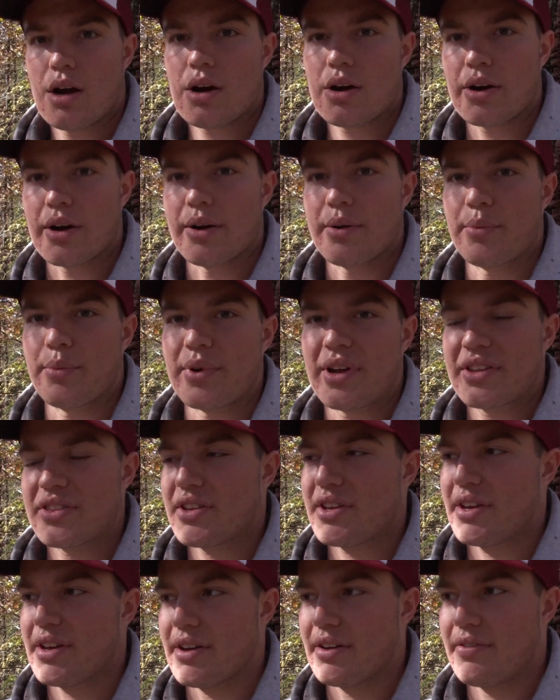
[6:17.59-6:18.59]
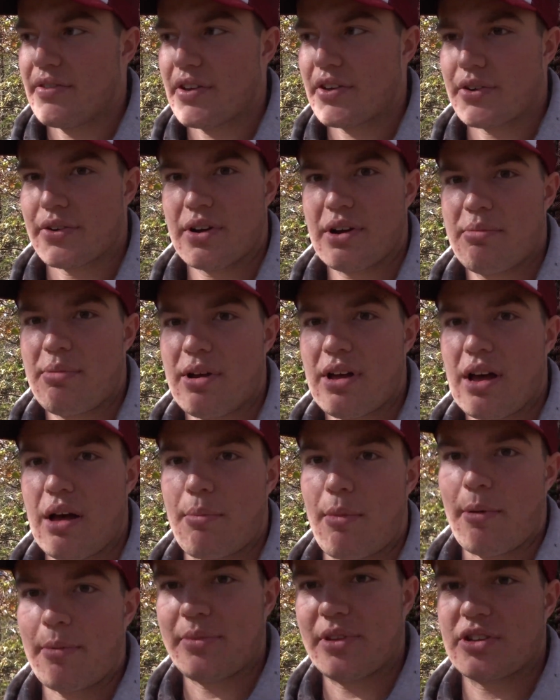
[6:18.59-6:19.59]
Alright, we got the feeder up.
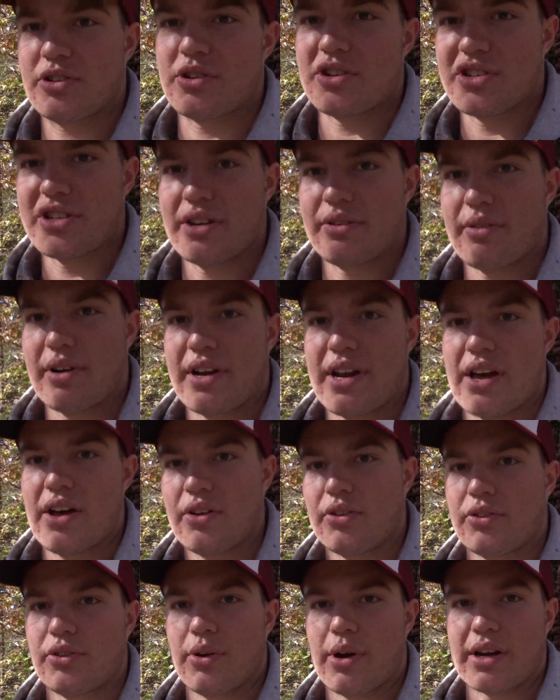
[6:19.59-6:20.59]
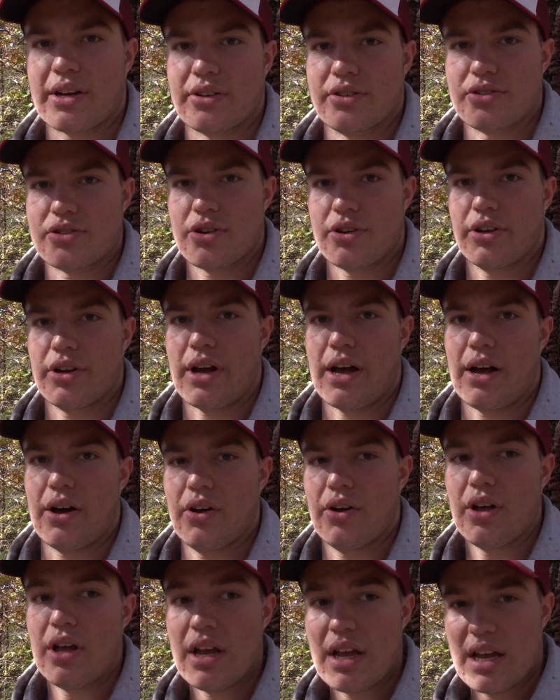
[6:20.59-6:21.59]
I'm up in the tree stand right now so I can show you
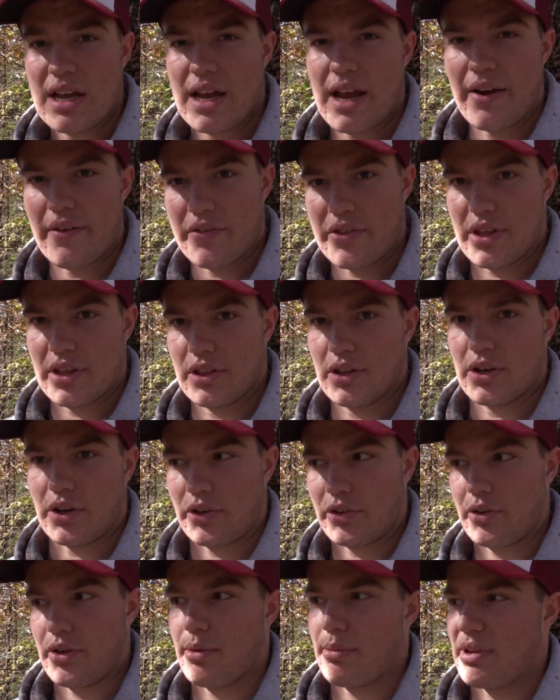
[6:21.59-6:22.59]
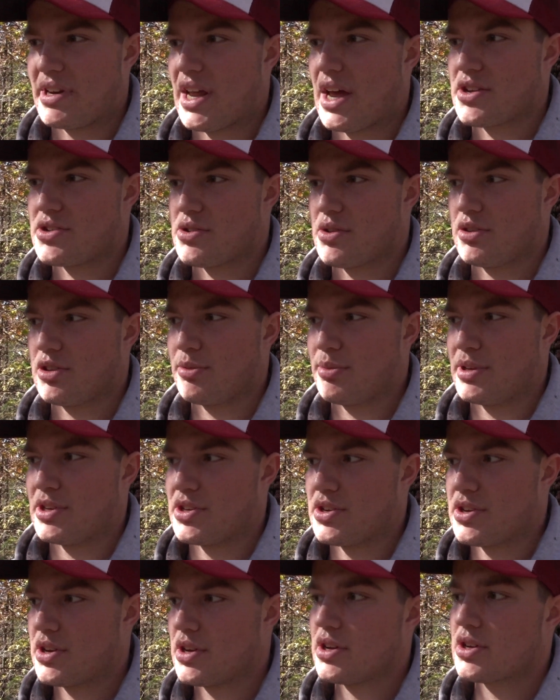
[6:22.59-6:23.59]
how everything looks. My dad's doing a little bit
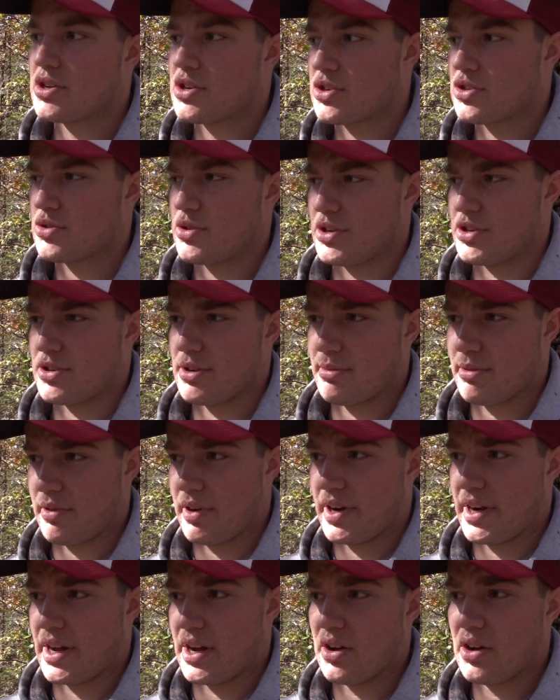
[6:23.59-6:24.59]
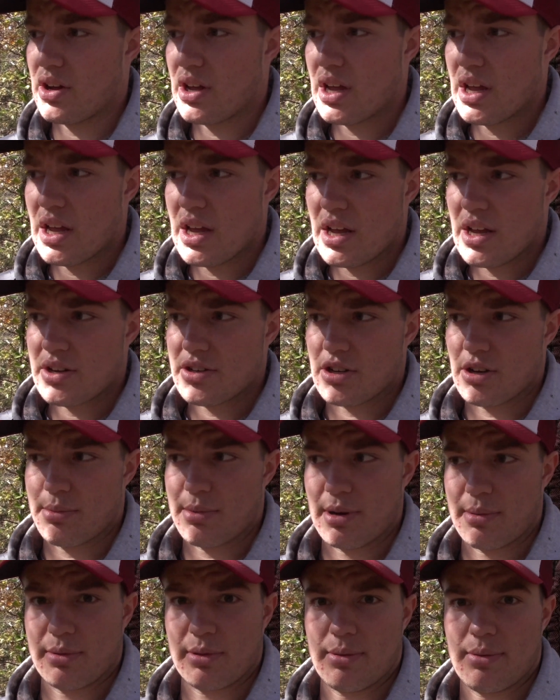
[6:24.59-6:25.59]
of tree trimming right now to
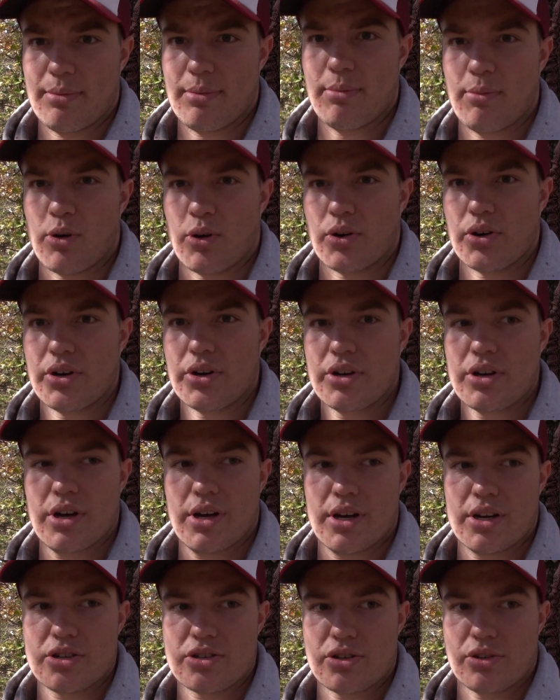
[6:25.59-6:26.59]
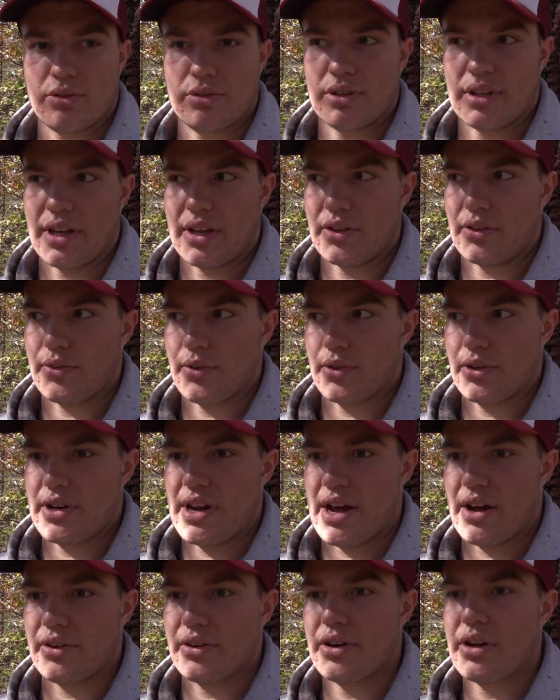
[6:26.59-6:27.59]
open up a little bit more shooting lanes further
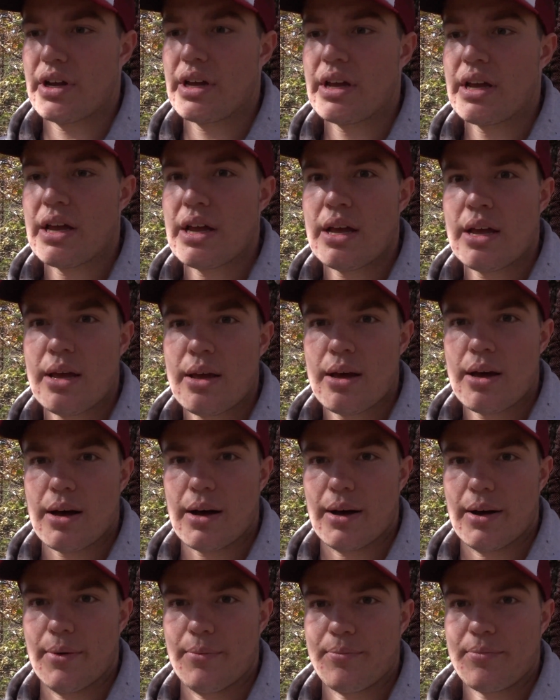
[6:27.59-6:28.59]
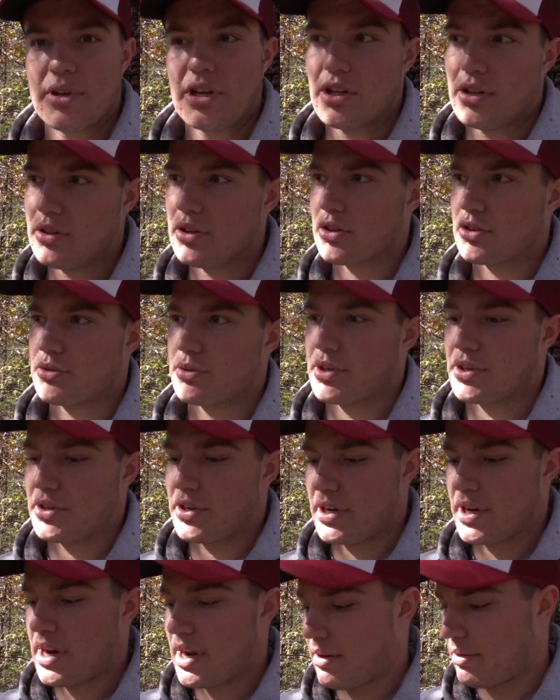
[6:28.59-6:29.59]
down. Looks really
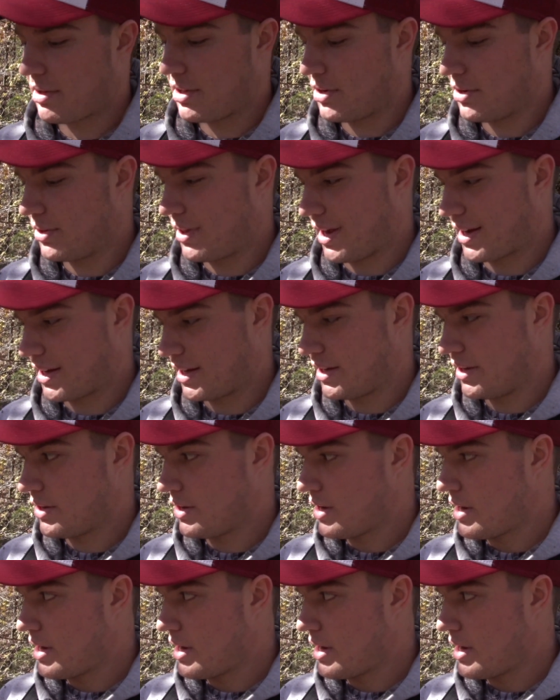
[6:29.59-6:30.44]
good. I really do like it.